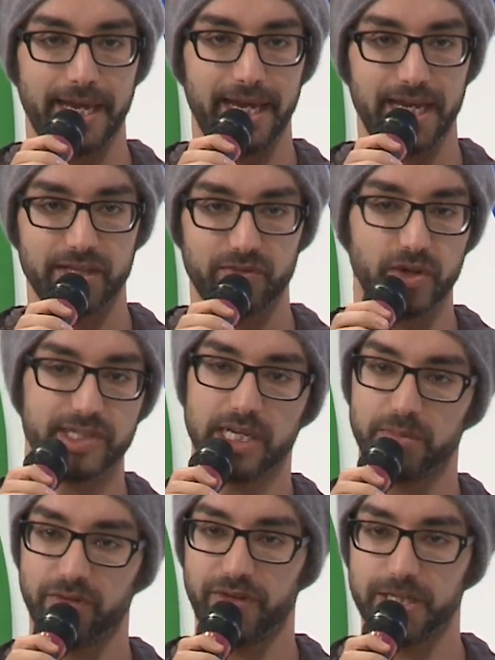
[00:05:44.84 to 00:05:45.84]
as for
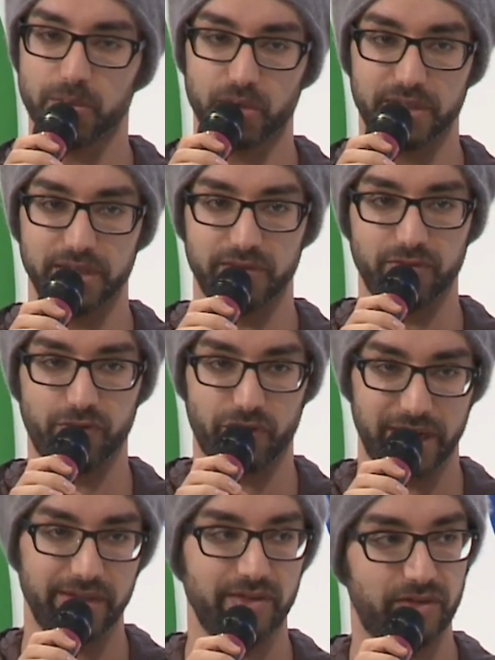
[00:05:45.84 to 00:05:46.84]
example Facebook did,
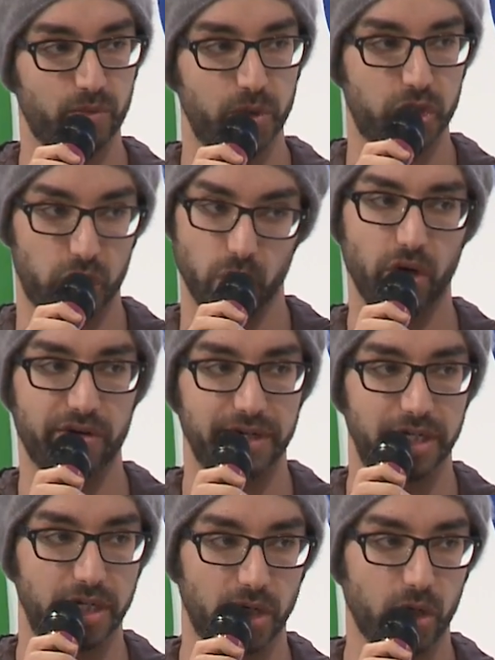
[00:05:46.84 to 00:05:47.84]
friends which you
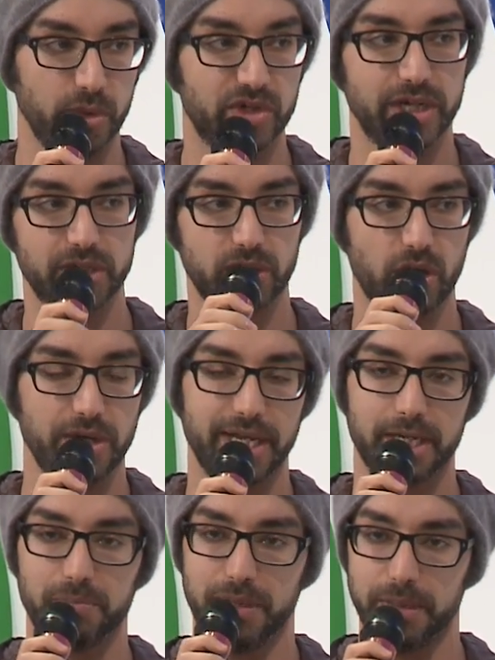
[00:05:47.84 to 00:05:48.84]
already know. We try to
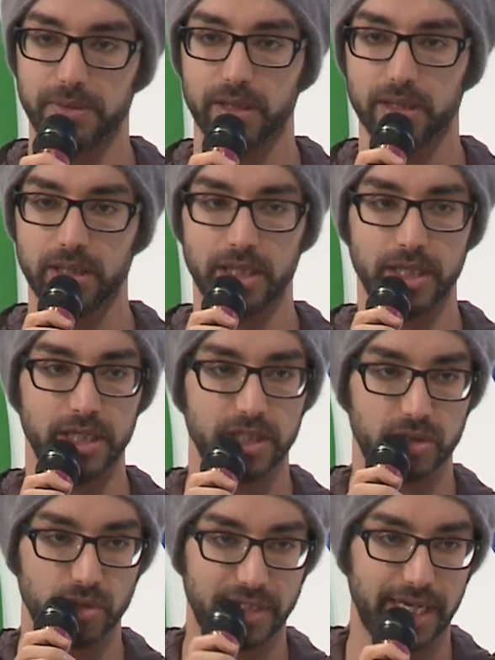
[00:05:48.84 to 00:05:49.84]
connect people
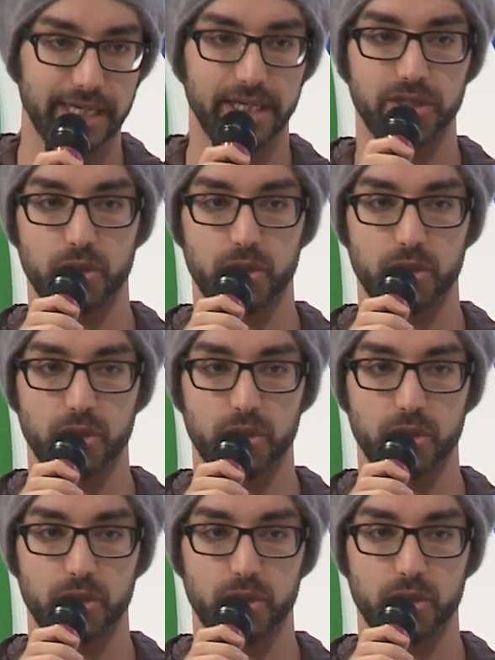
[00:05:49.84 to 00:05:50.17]
to data and